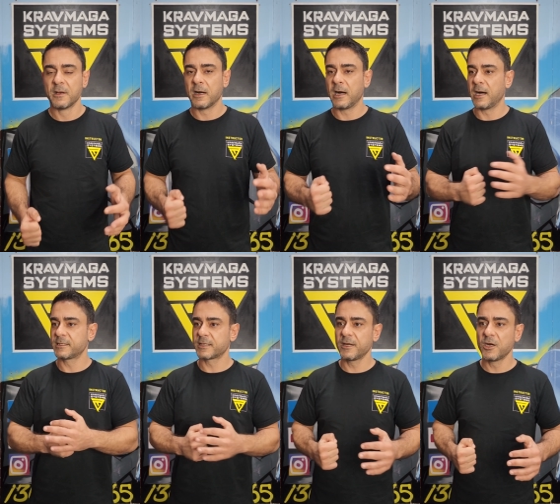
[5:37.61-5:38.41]
It's
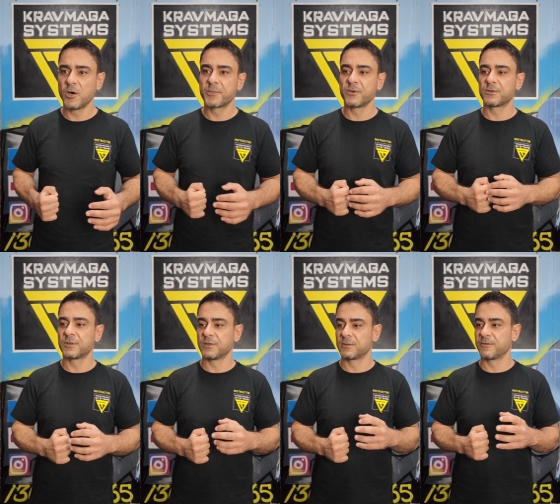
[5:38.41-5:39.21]
going to help you
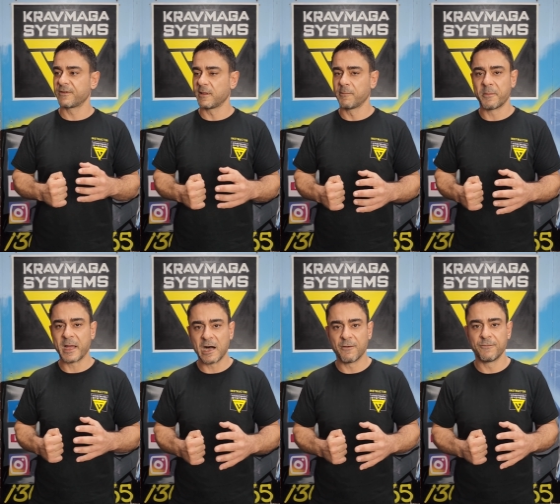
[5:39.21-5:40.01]
to develop a
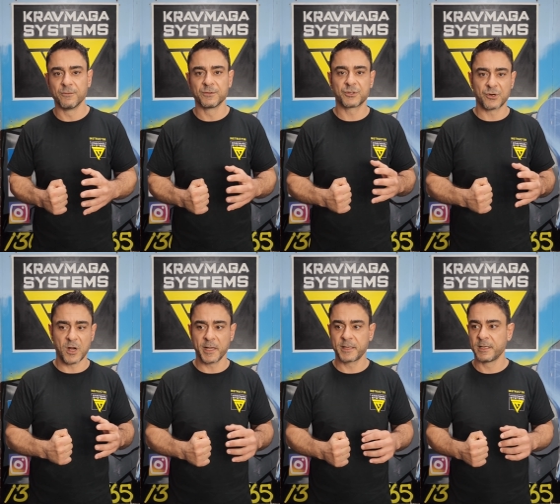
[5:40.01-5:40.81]
powerful
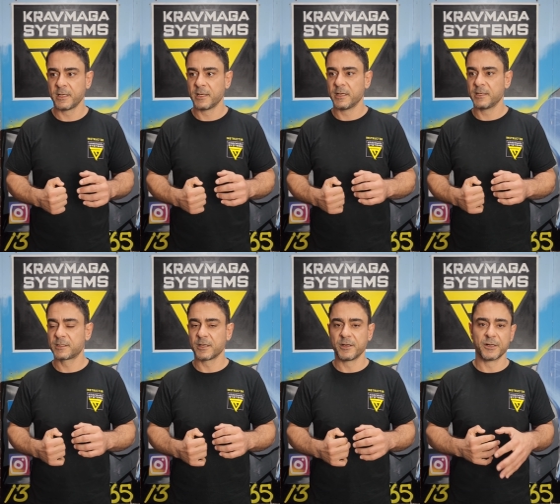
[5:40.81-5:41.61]
strike. It's
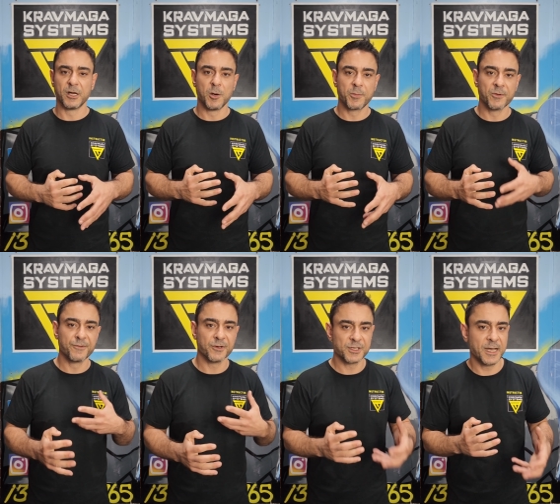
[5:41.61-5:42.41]
going to help you with
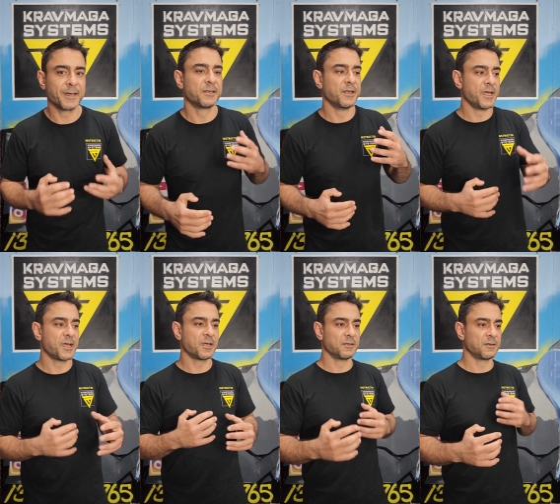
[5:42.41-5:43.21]
your
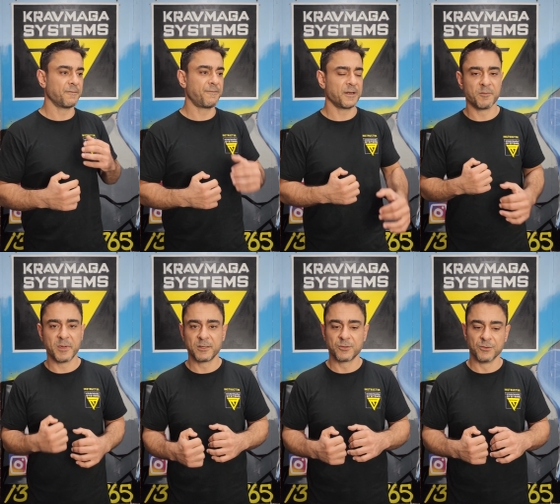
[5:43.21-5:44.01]
technique and
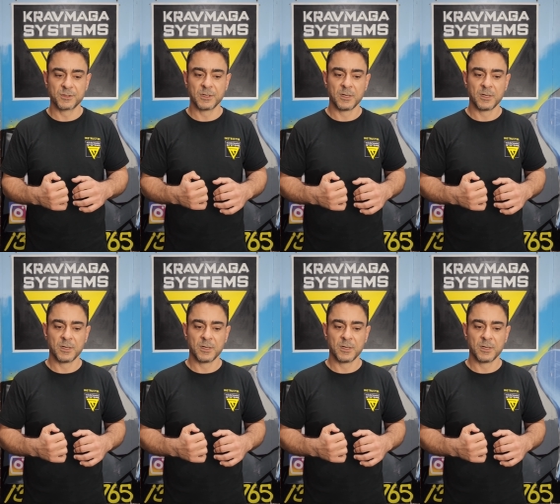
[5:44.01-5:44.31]
fundamentals.